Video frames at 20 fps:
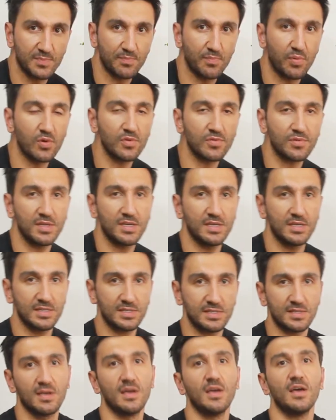pot
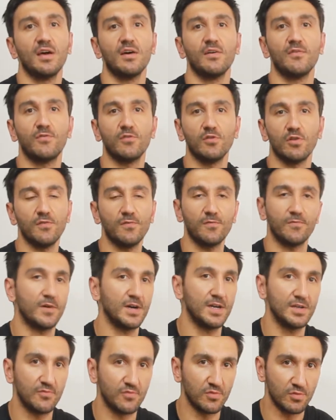is full of
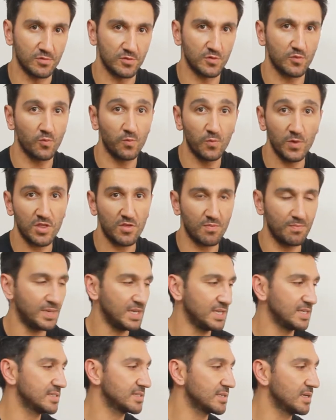fine roots, which
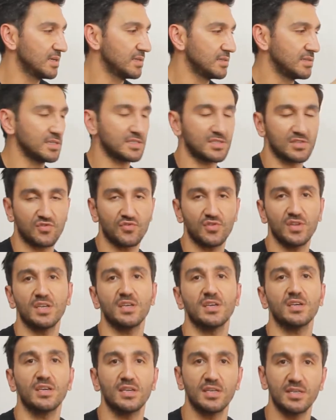means this tree
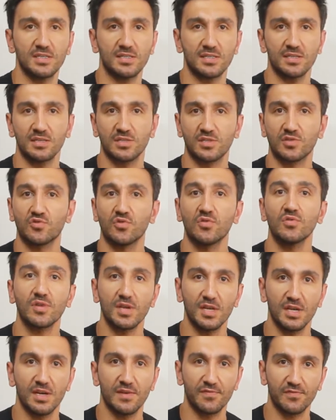is strong
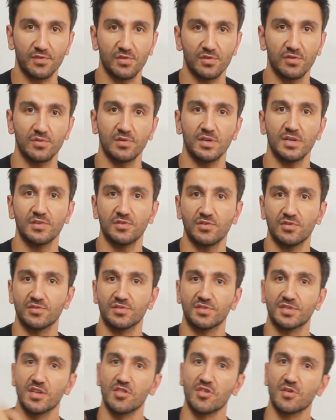enough to endure
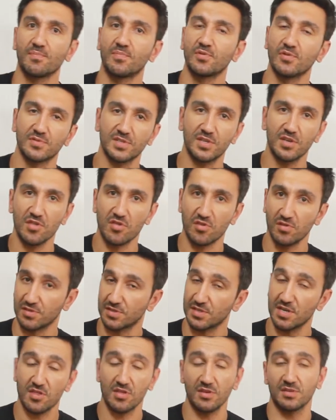such a procedure
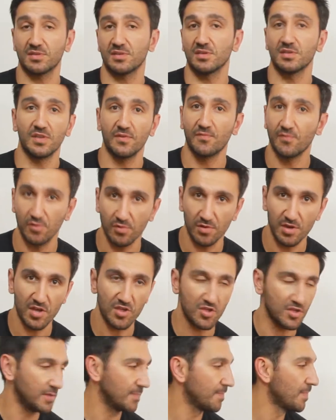such as
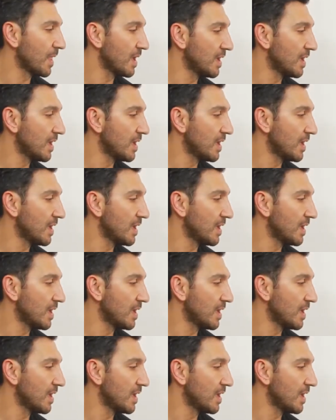defoliation.